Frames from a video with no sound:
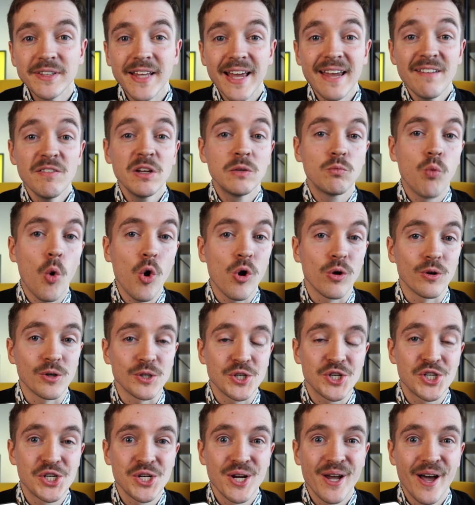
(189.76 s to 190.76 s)
David
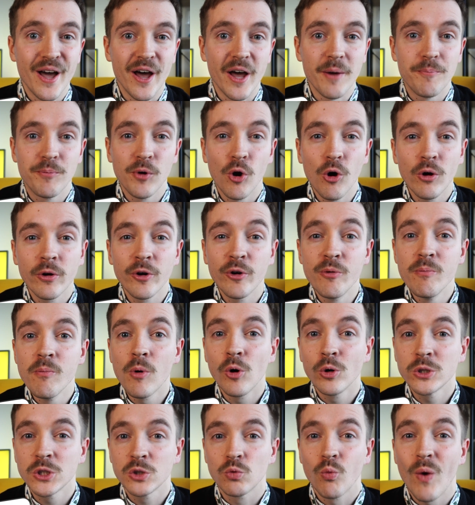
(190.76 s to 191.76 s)
Walsh, a blogger
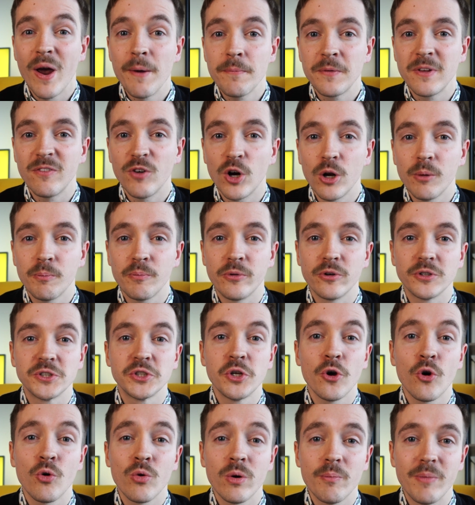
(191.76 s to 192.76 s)
most web developers
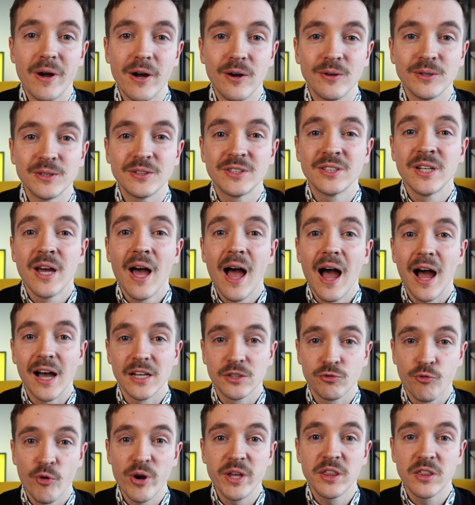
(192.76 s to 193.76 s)
know about,
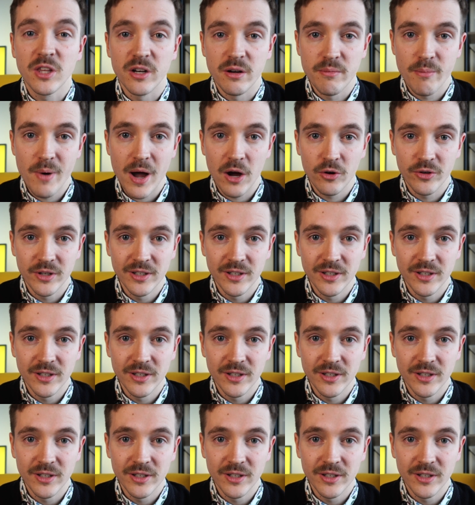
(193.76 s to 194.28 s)
has written about